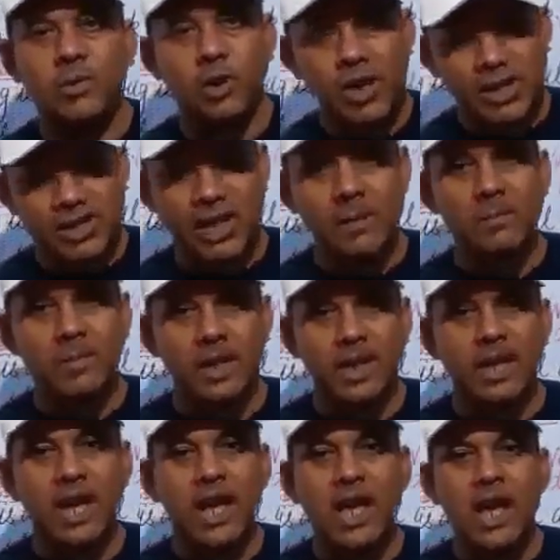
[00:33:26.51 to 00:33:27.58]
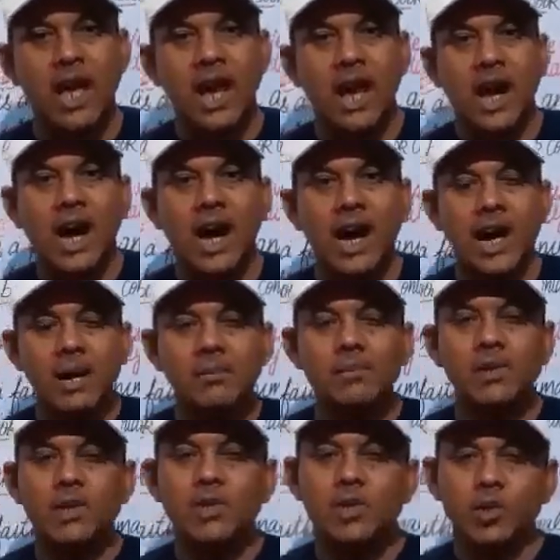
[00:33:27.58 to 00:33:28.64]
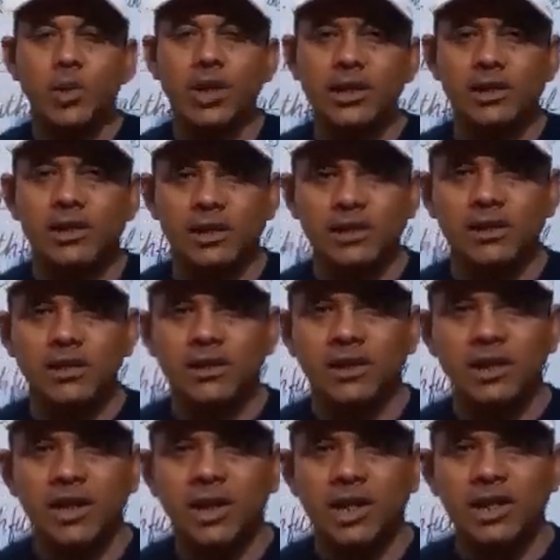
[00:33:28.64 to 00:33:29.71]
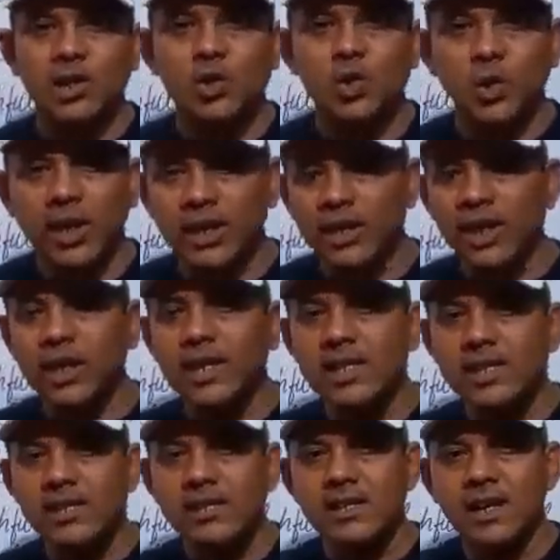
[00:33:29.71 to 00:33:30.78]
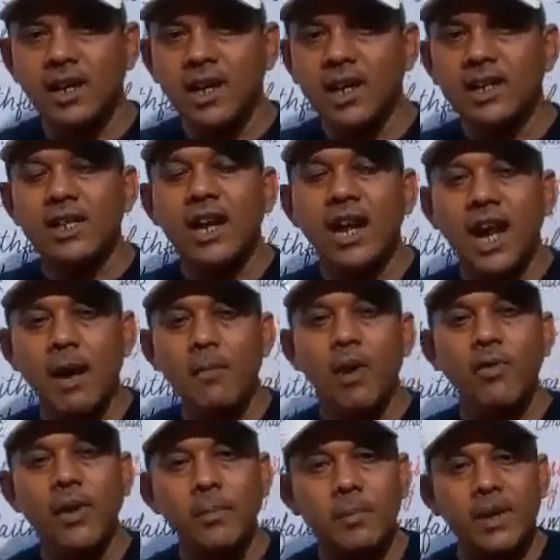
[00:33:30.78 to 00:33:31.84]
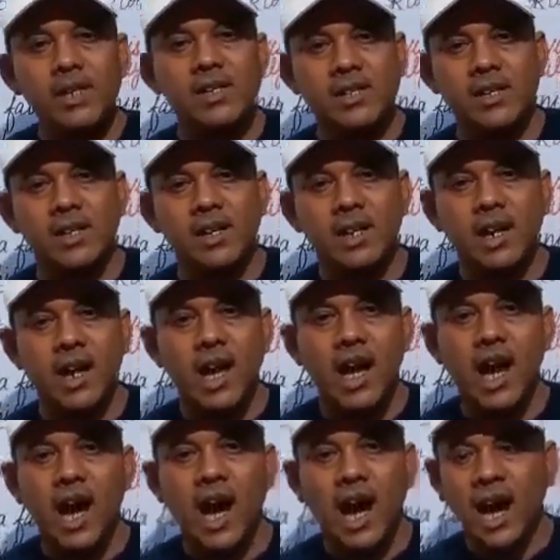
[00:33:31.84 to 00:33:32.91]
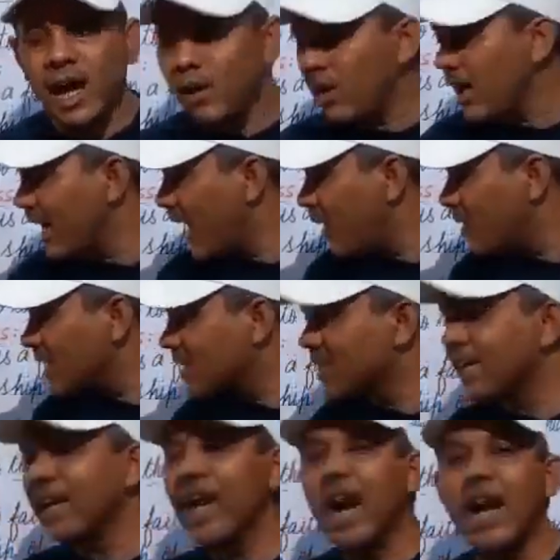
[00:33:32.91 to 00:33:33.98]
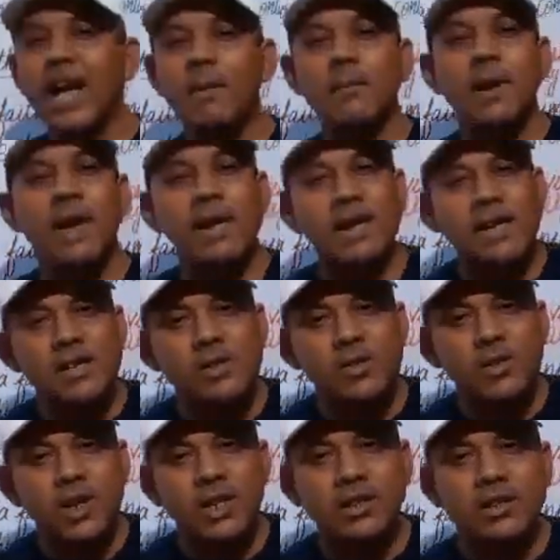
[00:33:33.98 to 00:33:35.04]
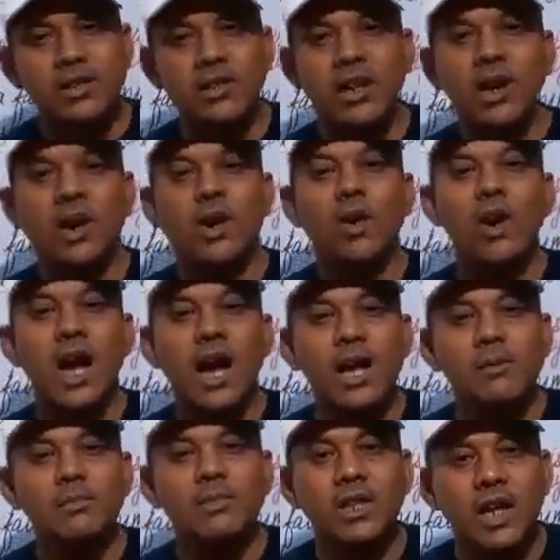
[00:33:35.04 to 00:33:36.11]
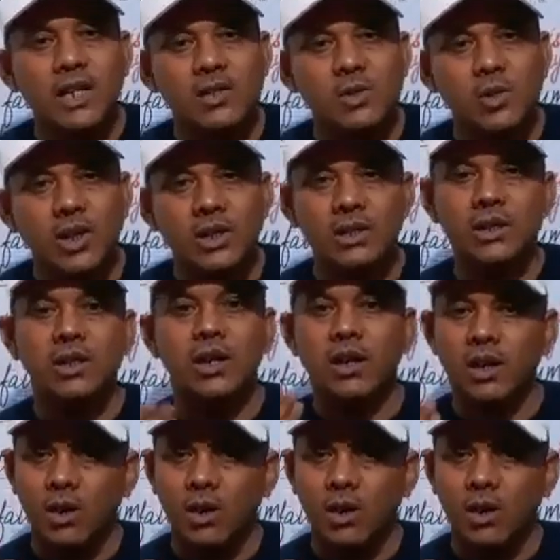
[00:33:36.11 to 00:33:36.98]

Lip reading: For example, I am Surendra. Surendra is the name of a person. I will never say I am a Surendra or I am the Surendra.